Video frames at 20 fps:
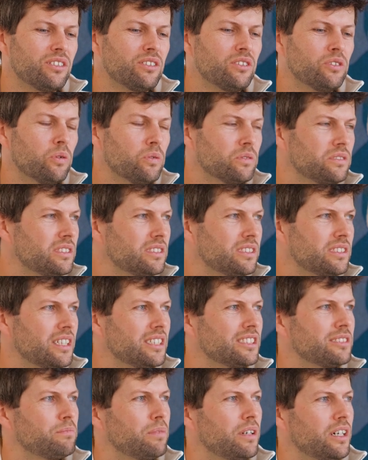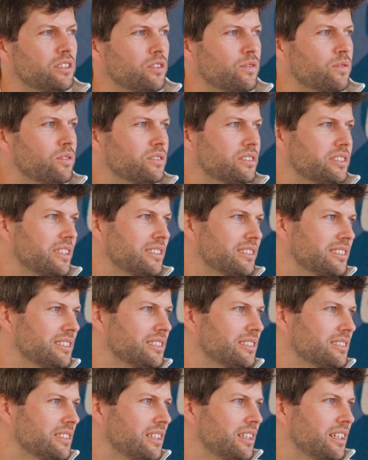Gnosis as part of
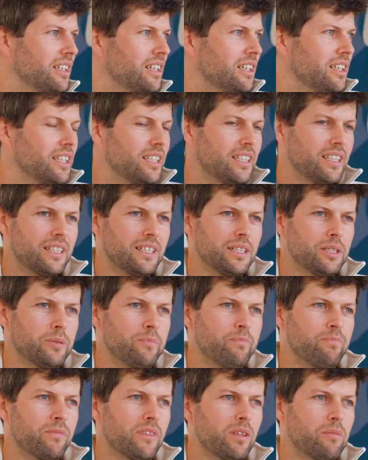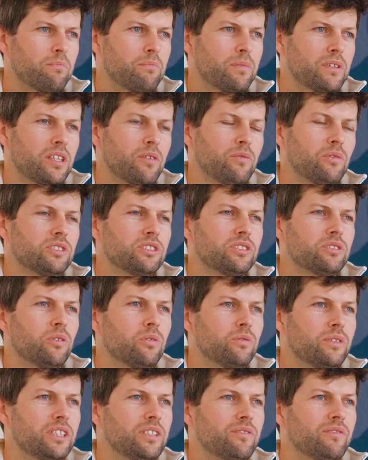ConsenSys. Um, but there was
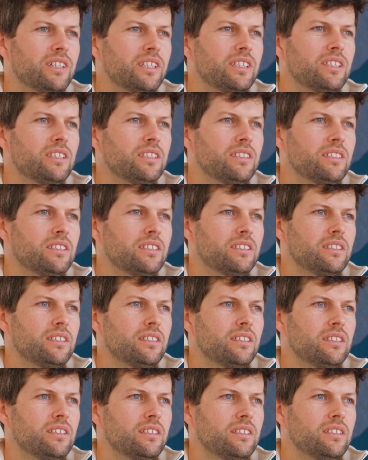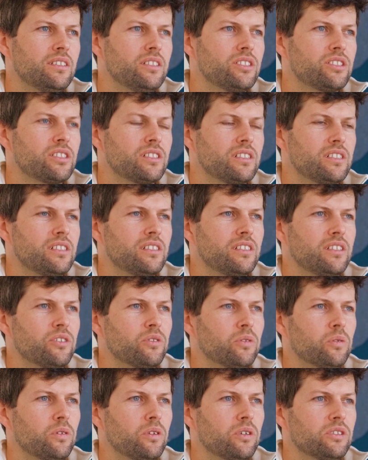already very initially the
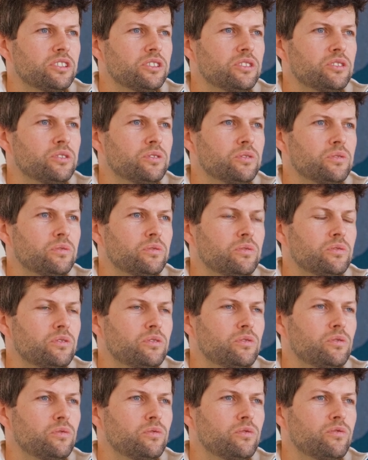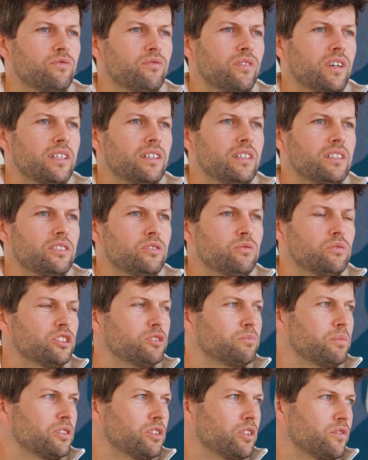goal also to to finally do a
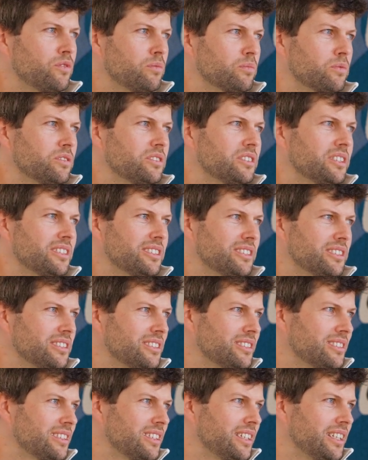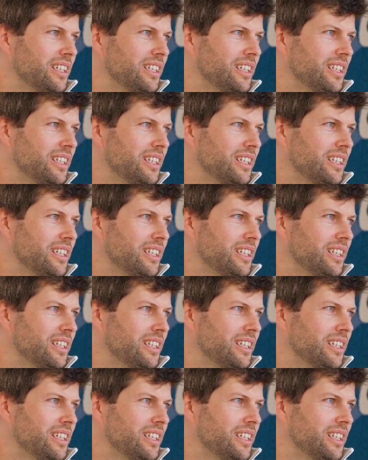spin-off from ConsenSys.